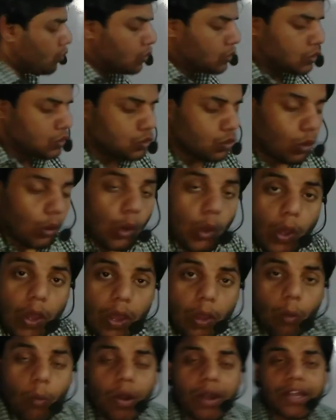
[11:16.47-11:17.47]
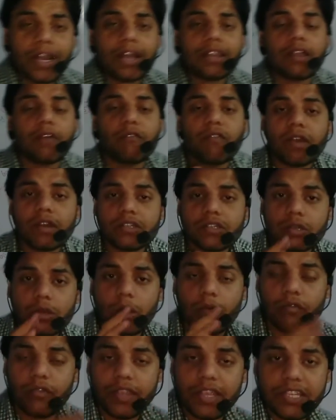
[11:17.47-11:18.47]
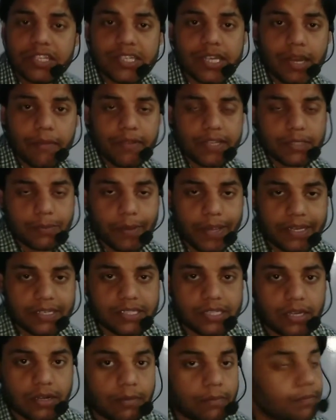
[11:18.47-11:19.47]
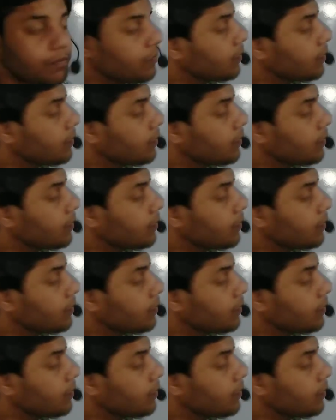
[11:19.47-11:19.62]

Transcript: So what are the function of each cleavage factor?